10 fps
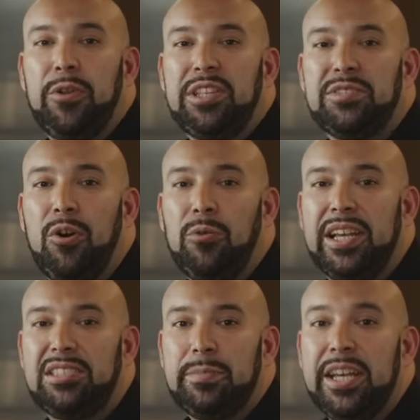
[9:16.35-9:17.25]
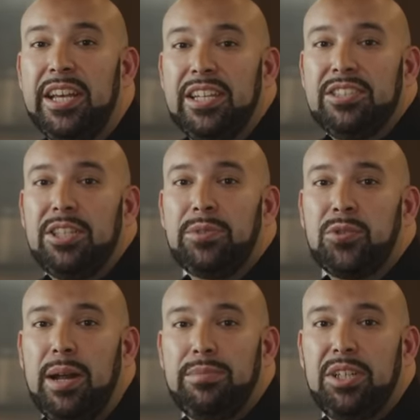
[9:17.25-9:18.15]
for this full recipe.
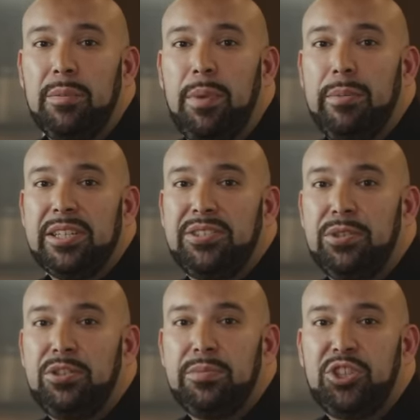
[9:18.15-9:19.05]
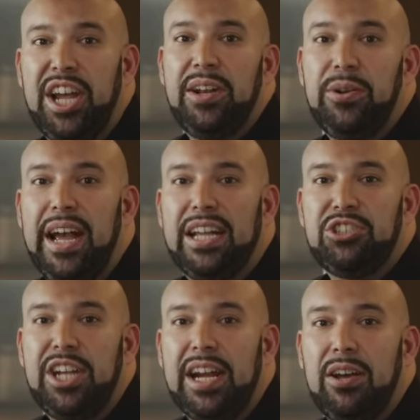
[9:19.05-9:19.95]
Subscribe to the Publix YouTube channel and
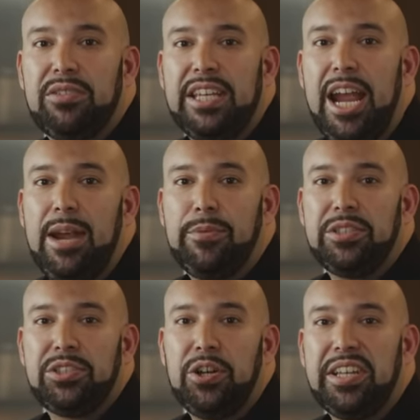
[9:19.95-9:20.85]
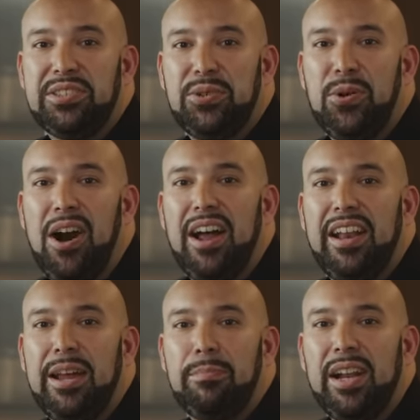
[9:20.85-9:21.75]
check out the Aprons Cooking School
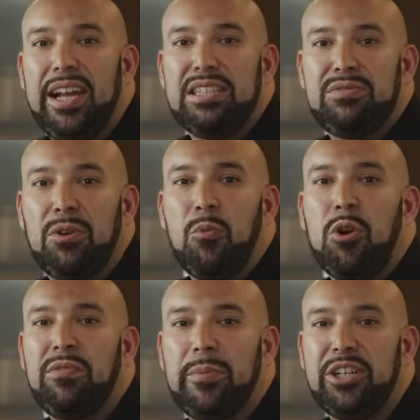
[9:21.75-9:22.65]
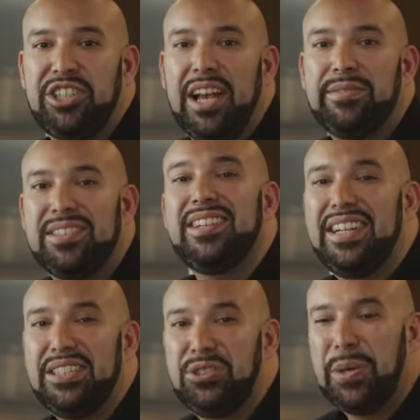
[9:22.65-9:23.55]
online playlist for more from our chefs.
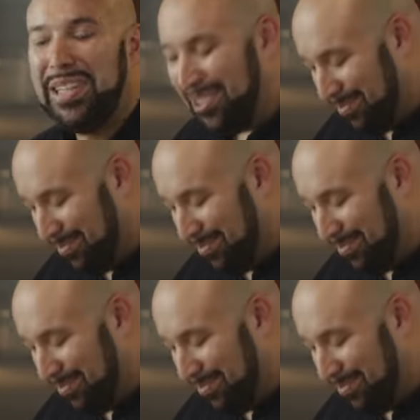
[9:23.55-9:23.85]
Enjoy.